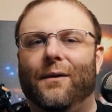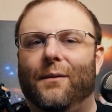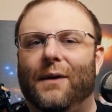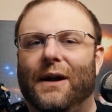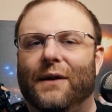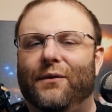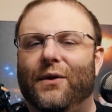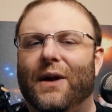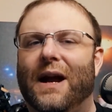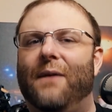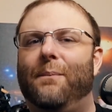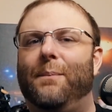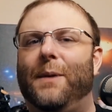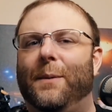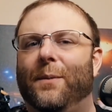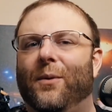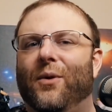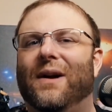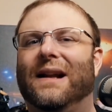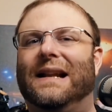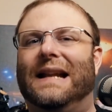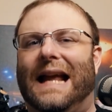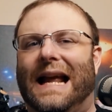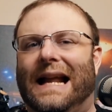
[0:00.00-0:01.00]
If you have people
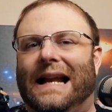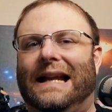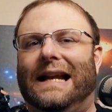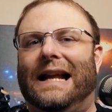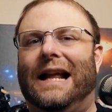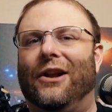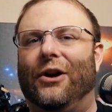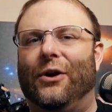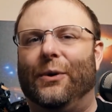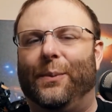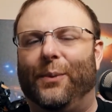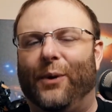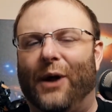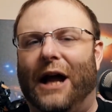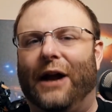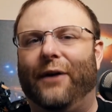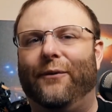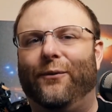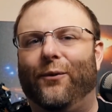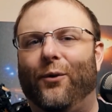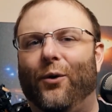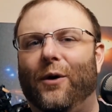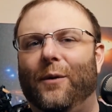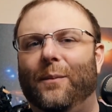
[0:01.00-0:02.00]
on any other
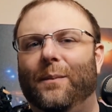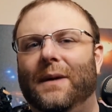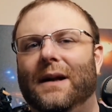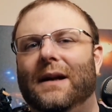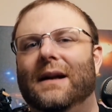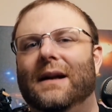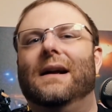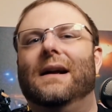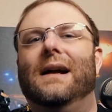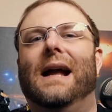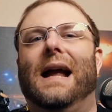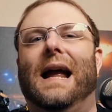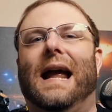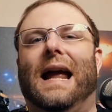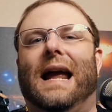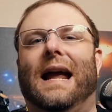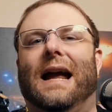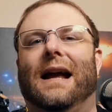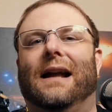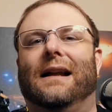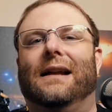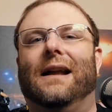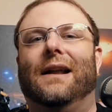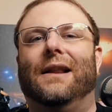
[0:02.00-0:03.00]
platform
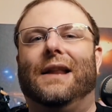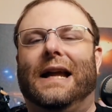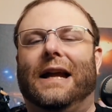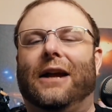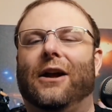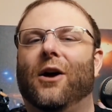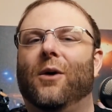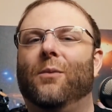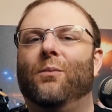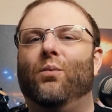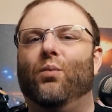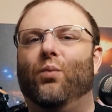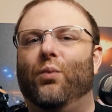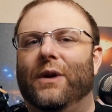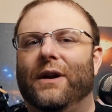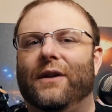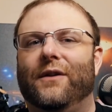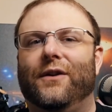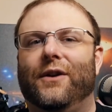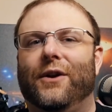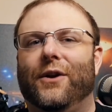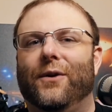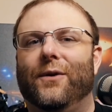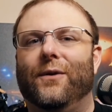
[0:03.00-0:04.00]
and they come
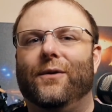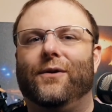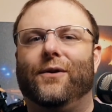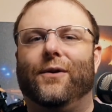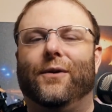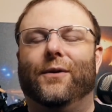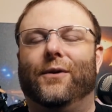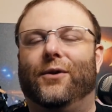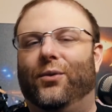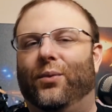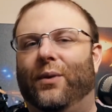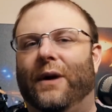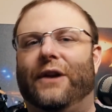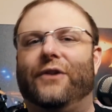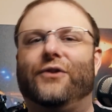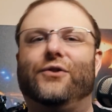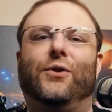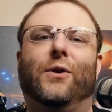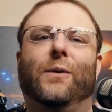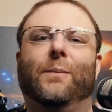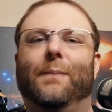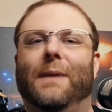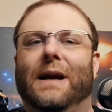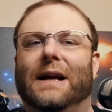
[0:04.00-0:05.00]
with you to Twitch
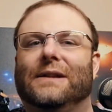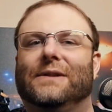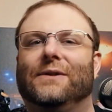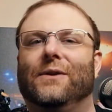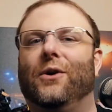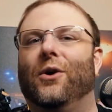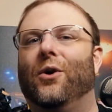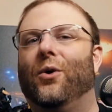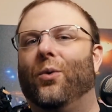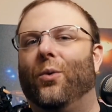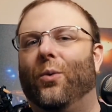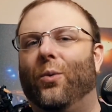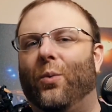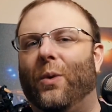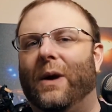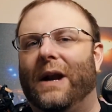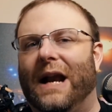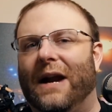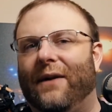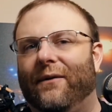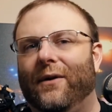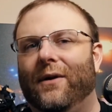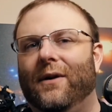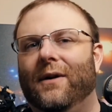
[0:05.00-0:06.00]
or Mixer or
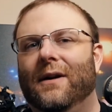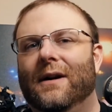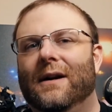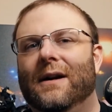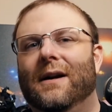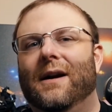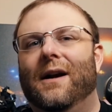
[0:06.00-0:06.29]
whatever,